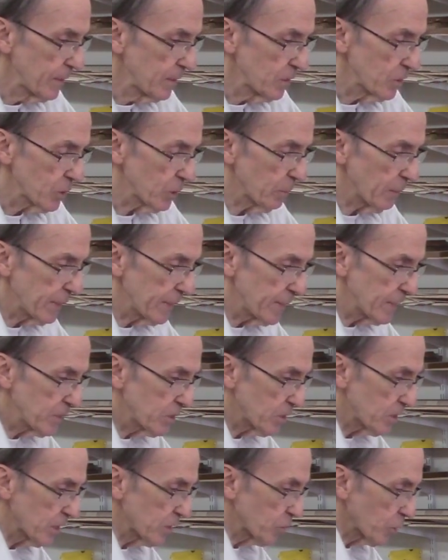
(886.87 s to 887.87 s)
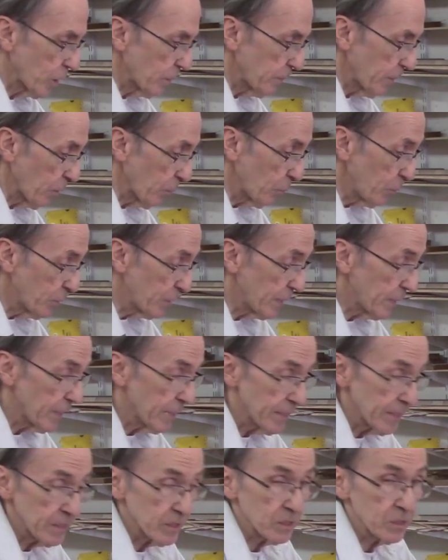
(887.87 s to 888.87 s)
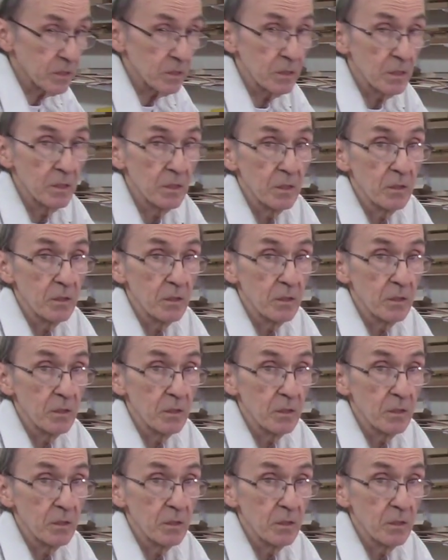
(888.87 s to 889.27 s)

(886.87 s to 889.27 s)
So my guess is this will come out really nice